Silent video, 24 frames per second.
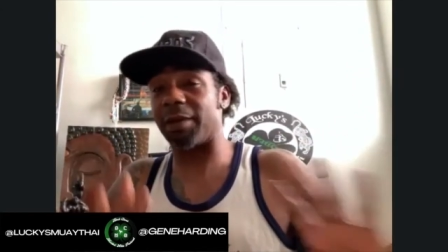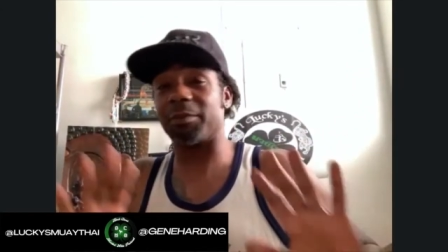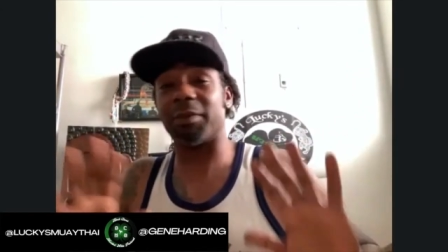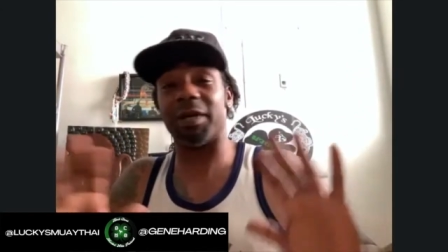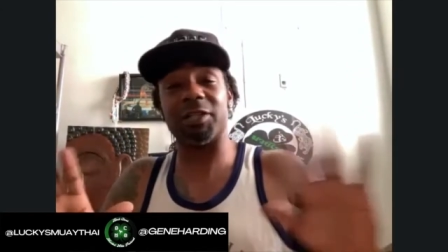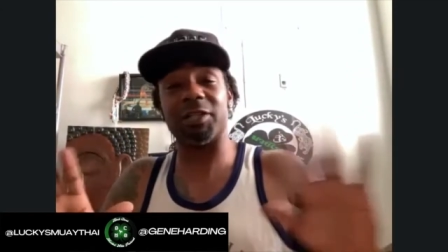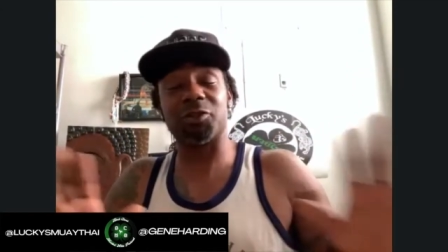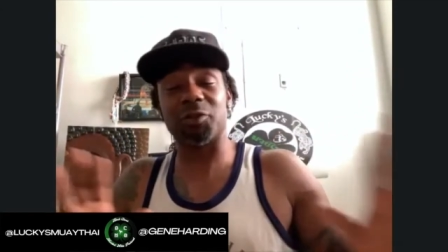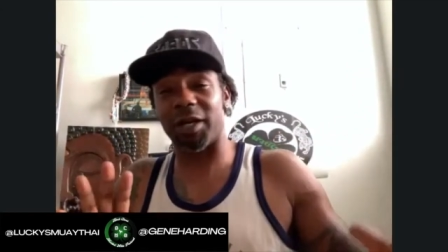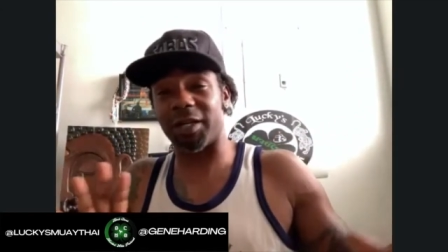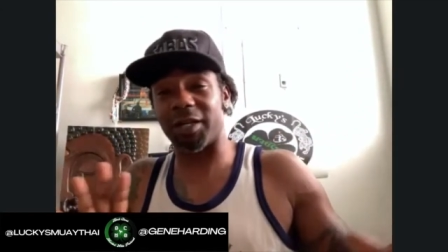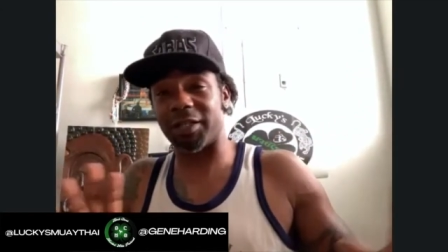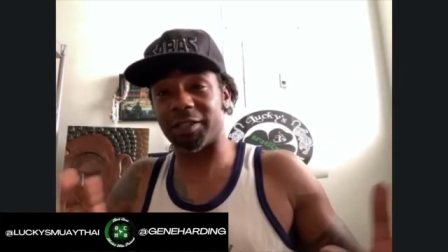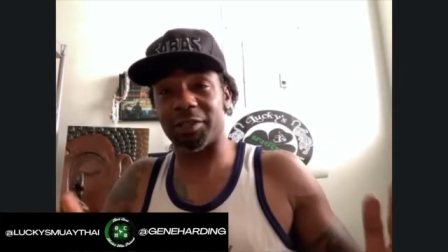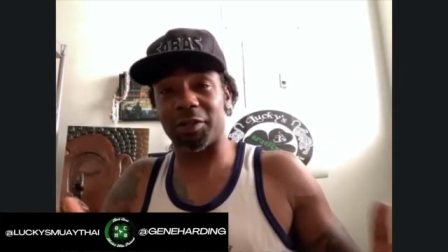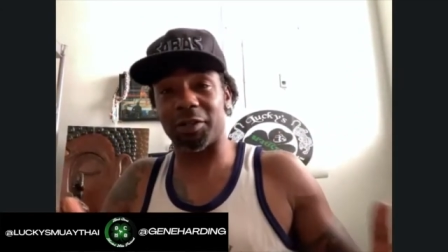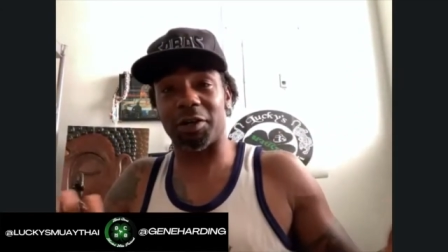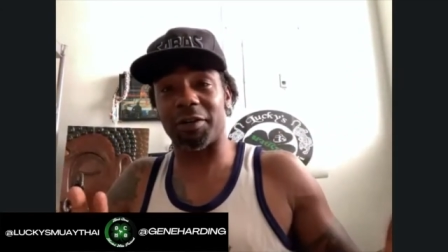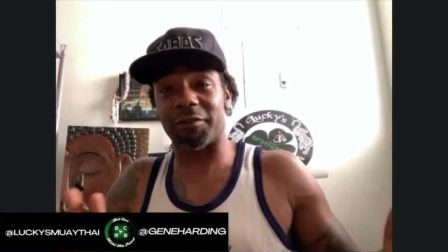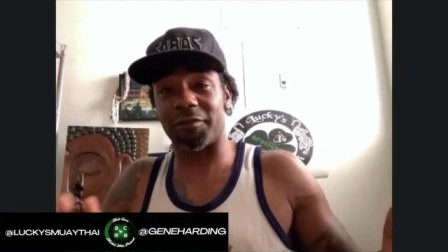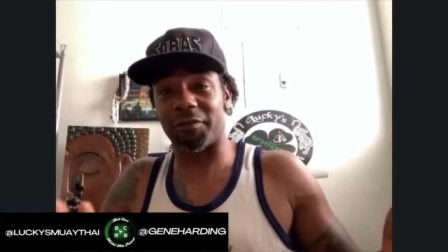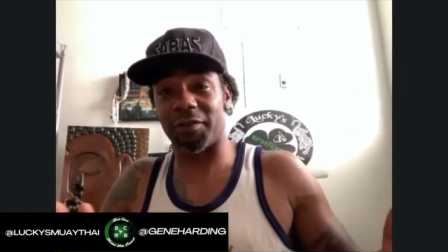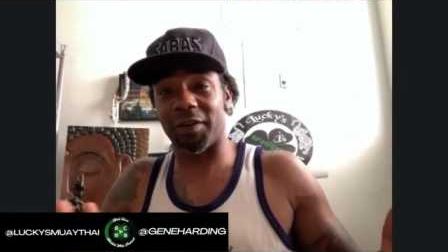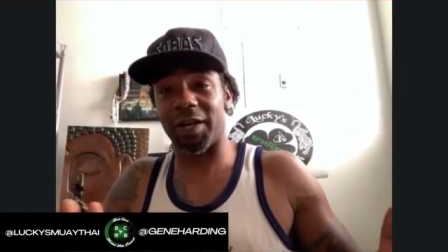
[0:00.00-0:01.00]
I'm not trying to
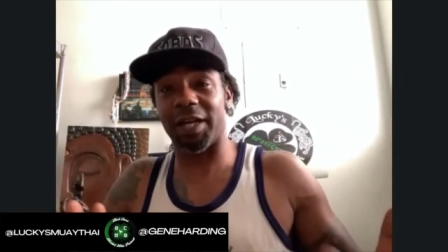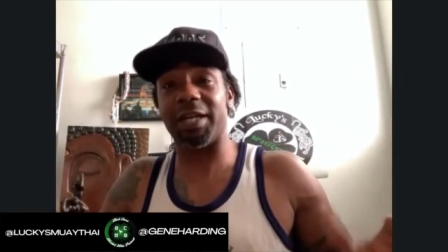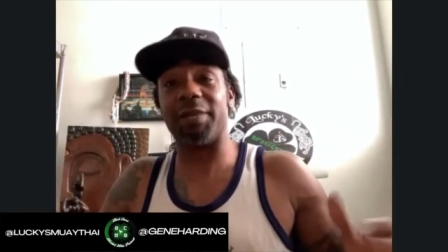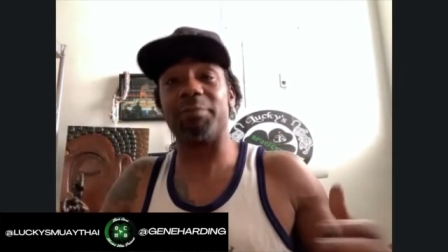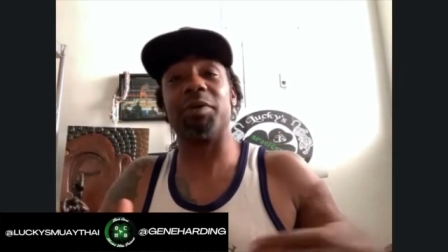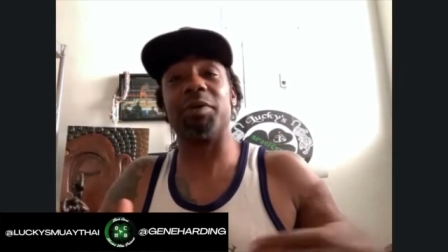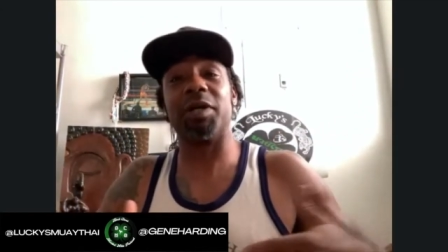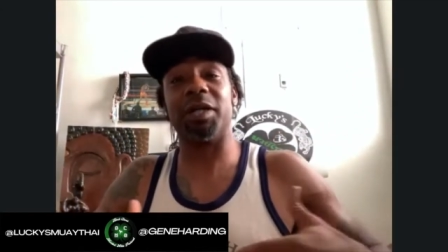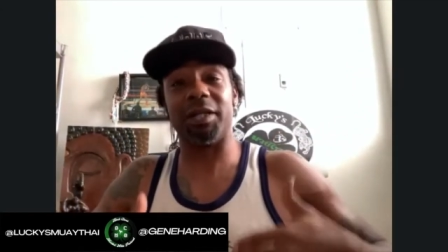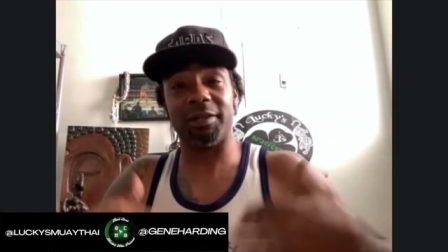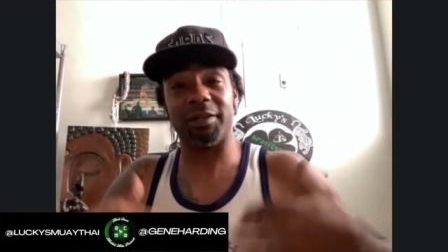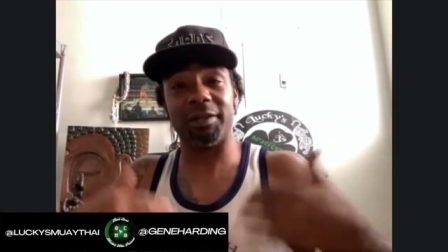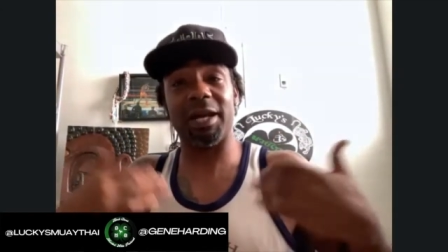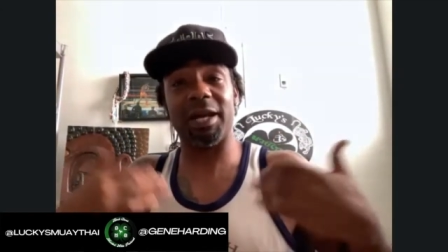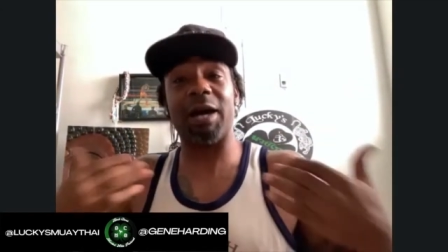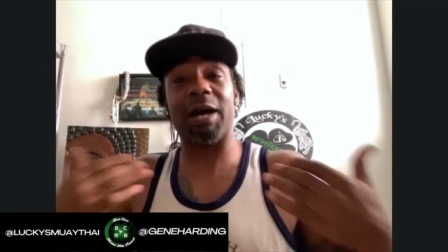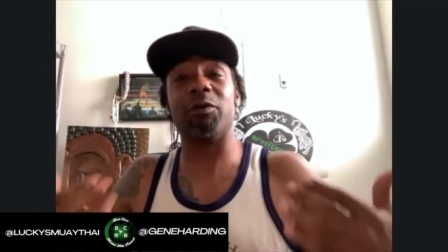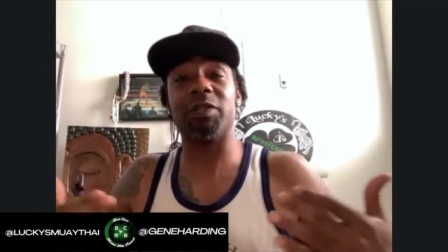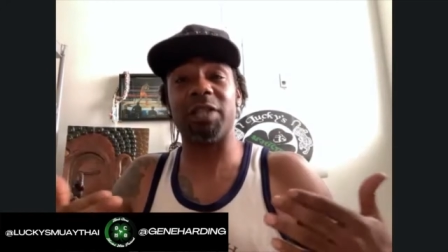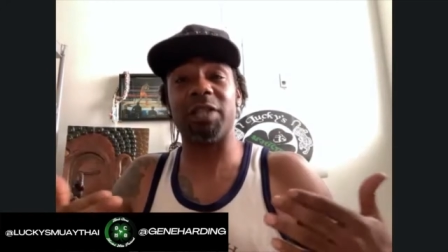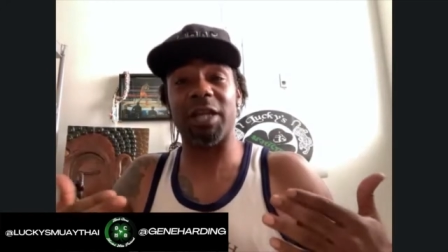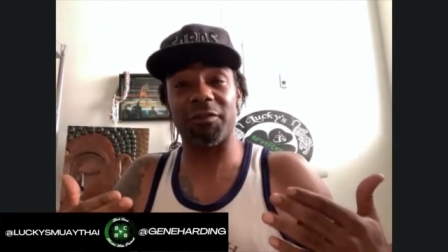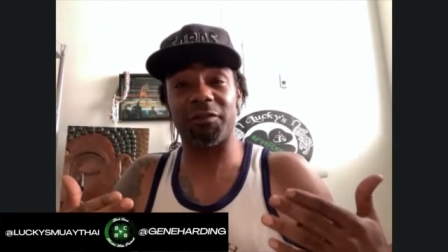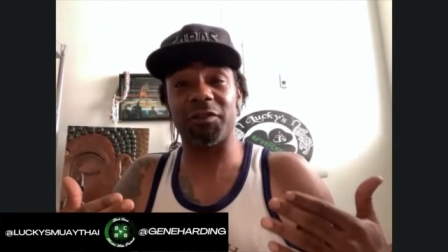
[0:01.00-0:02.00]
start a fight, but I
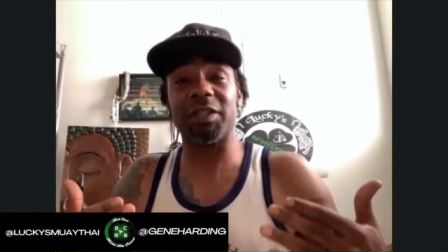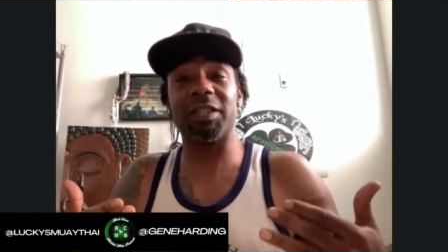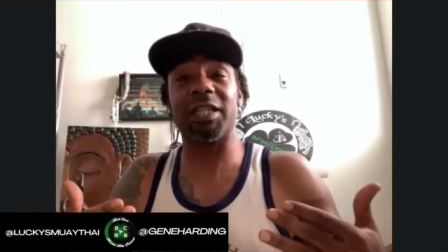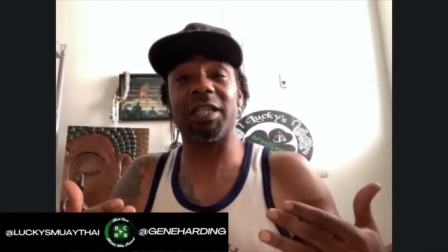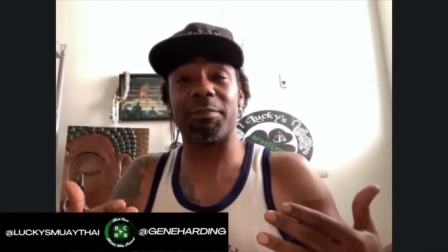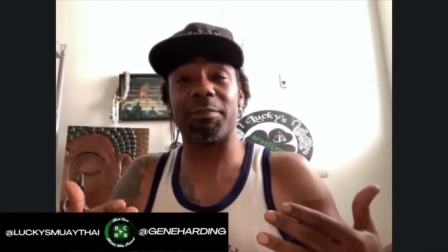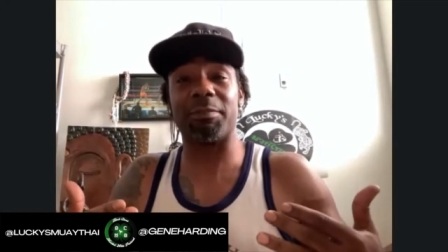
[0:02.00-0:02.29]
will definitely